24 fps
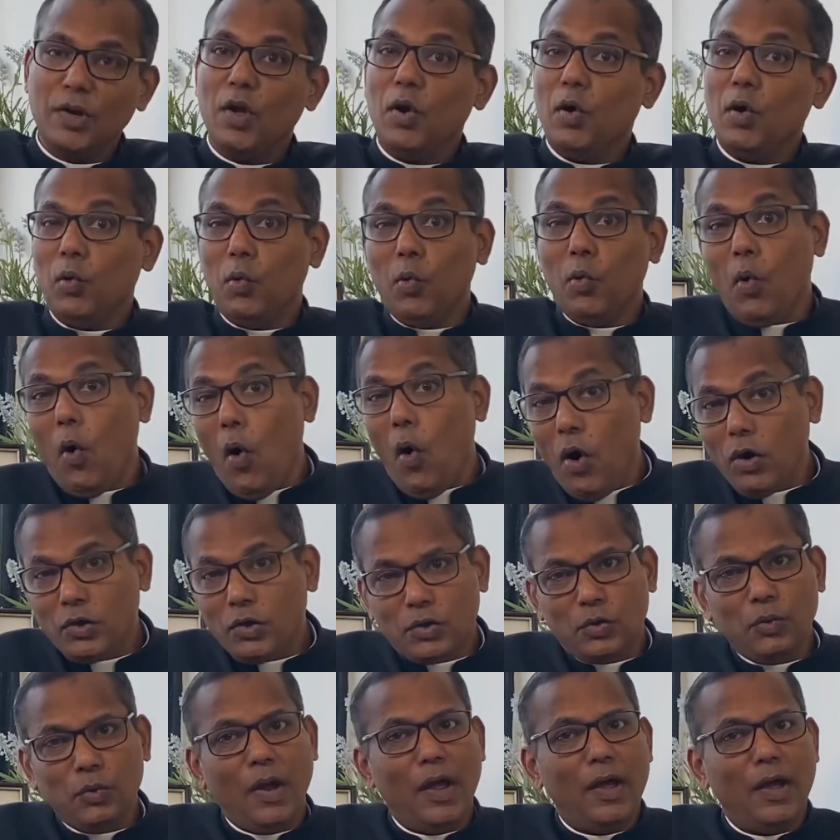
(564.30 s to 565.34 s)
who
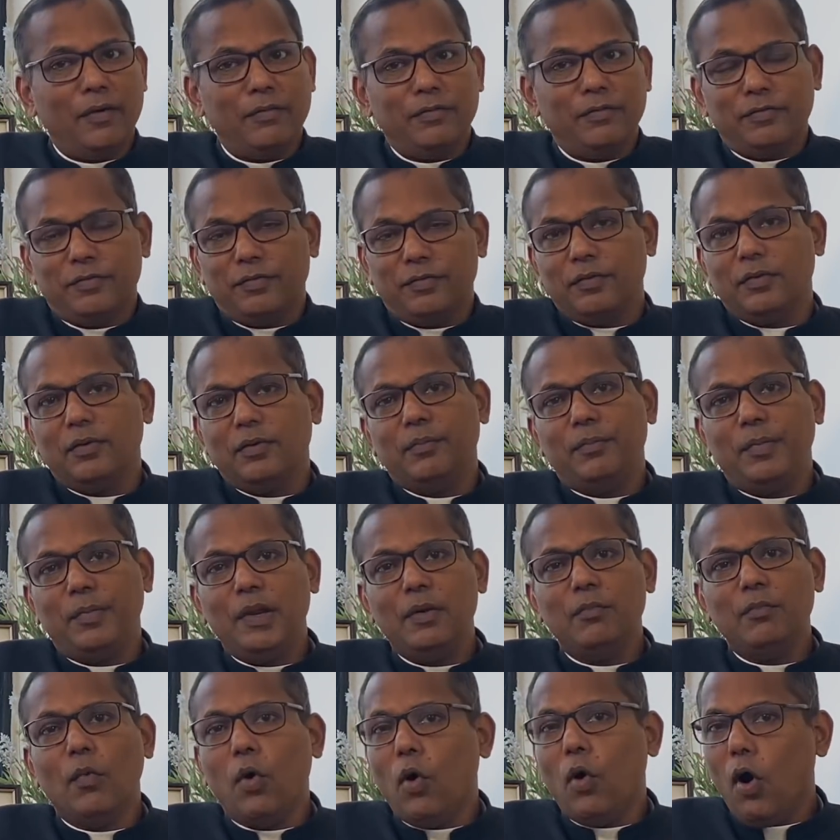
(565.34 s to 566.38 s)
ought to have
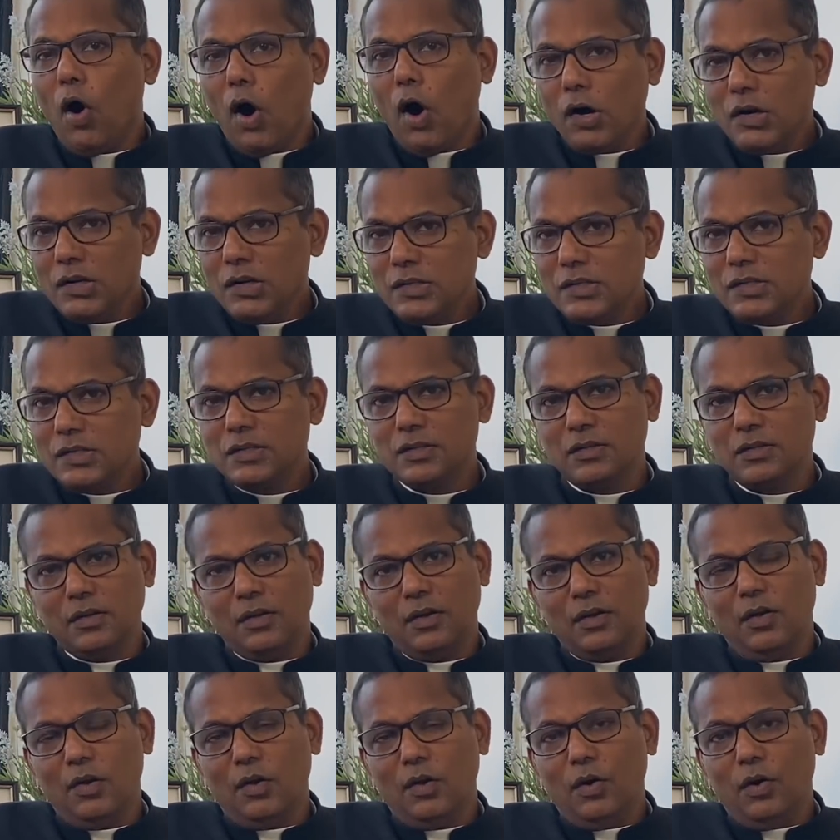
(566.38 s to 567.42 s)
been more honest,
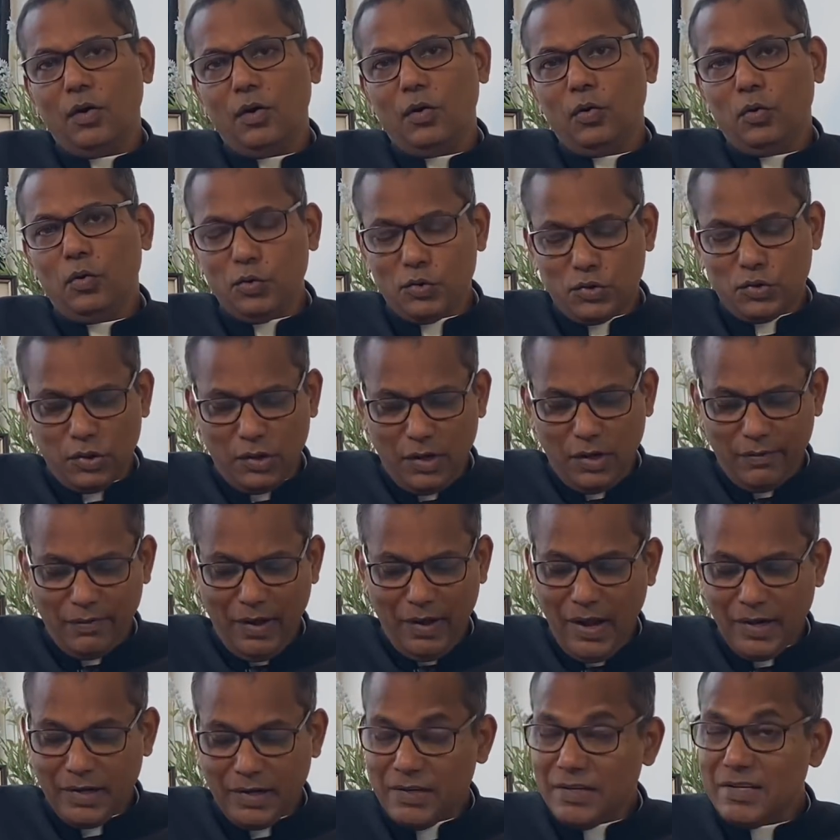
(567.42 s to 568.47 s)
who should have
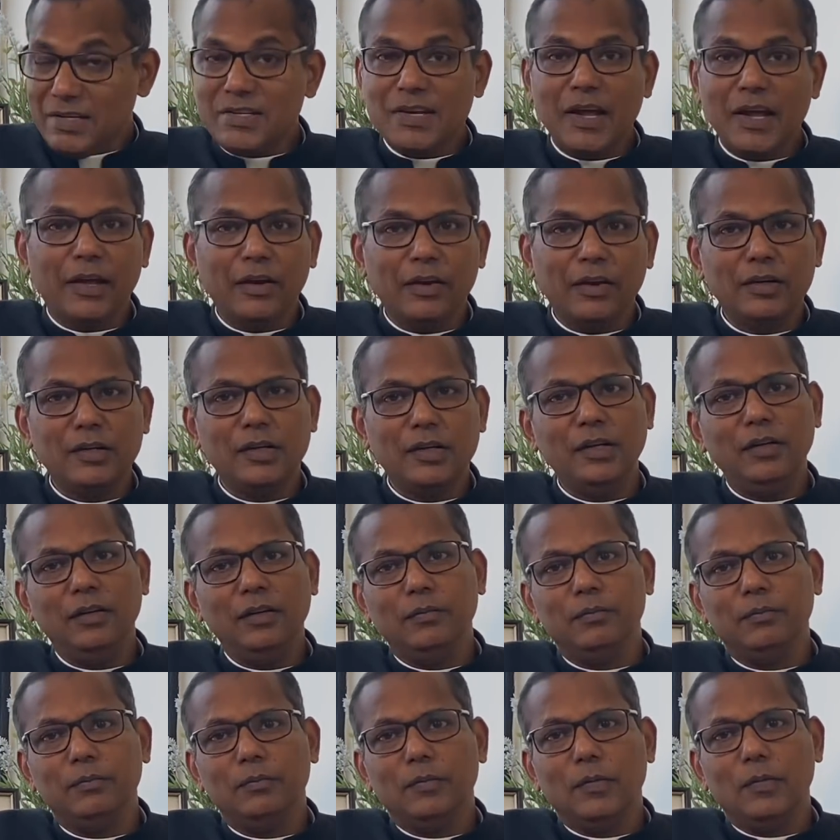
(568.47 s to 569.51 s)
had
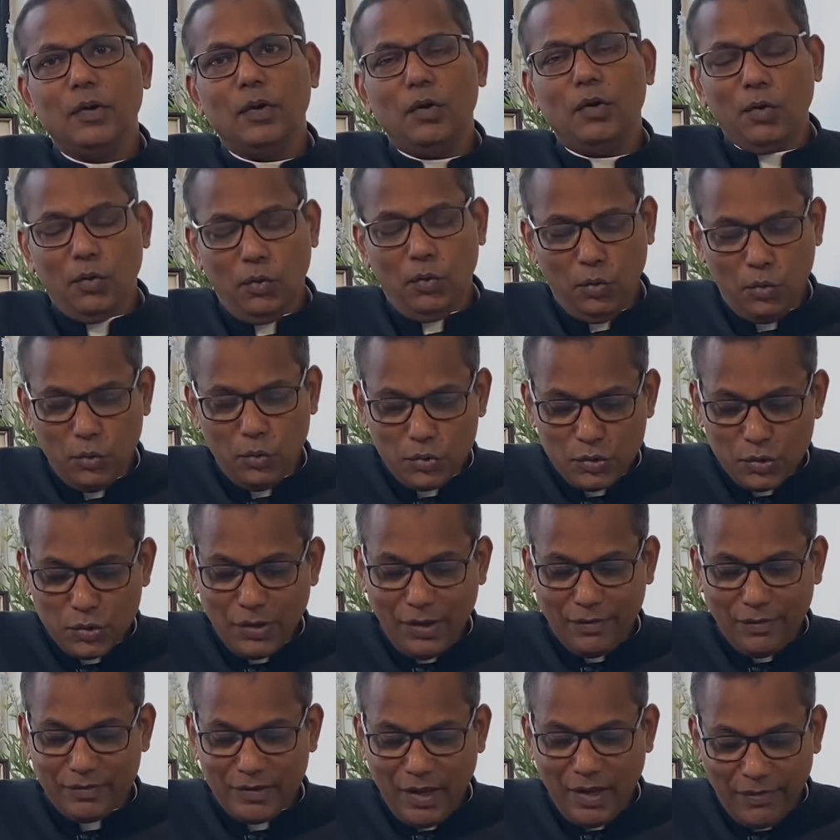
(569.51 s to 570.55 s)
integrity, who should
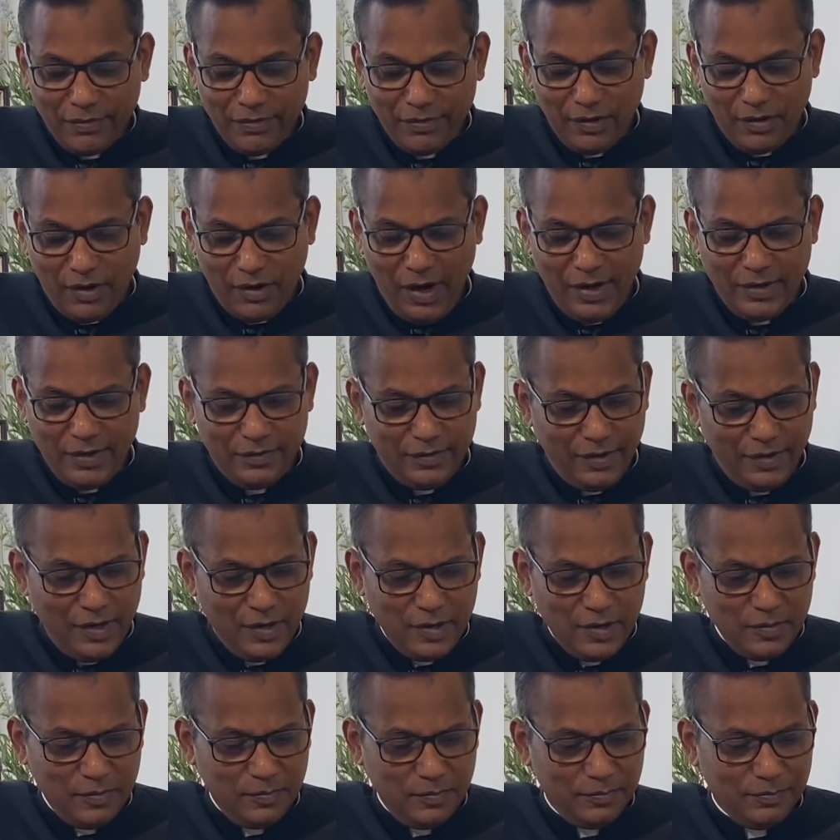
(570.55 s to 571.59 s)
have done the right
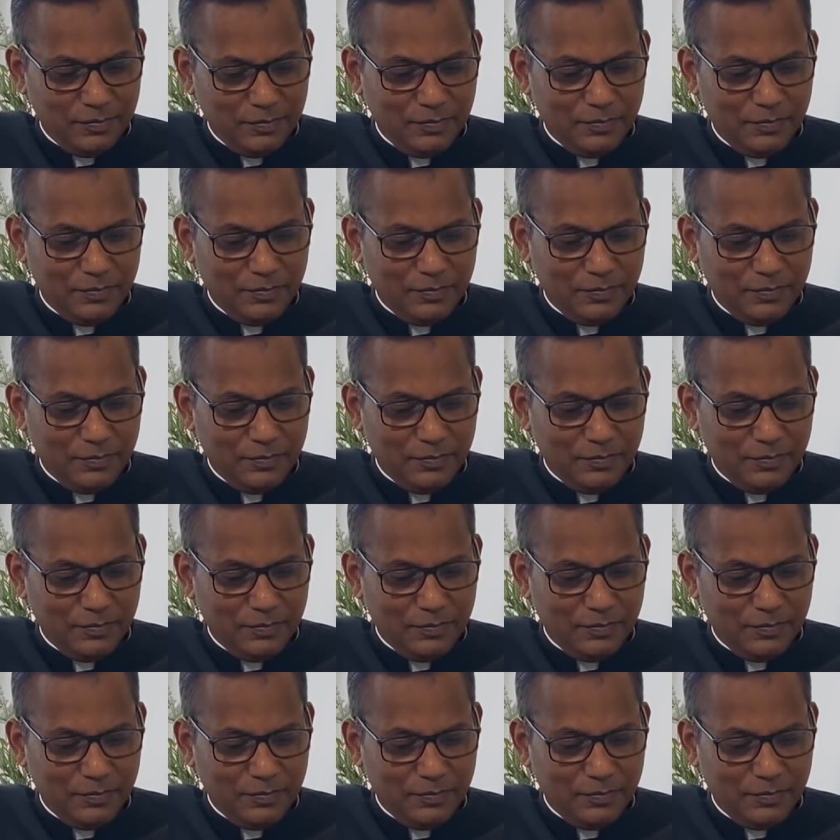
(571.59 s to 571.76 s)
thing,